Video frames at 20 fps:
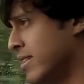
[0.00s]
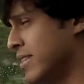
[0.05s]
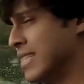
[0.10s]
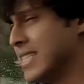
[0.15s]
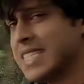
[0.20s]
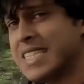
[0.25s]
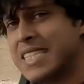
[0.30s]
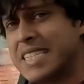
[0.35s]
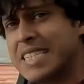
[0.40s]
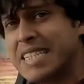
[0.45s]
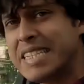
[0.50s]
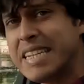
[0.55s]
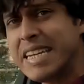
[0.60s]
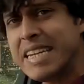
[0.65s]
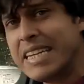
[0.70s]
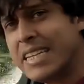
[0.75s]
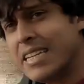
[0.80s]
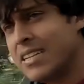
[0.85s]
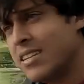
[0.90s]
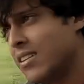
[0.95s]

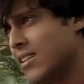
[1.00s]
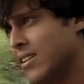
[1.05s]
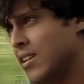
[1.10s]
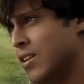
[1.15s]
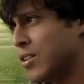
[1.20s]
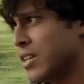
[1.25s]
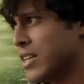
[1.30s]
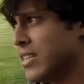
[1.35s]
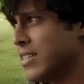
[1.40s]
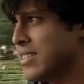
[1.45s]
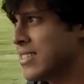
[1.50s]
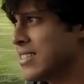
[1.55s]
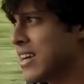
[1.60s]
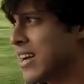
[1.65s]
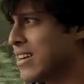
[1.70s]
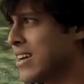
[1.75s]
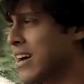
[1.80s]
steel looking design.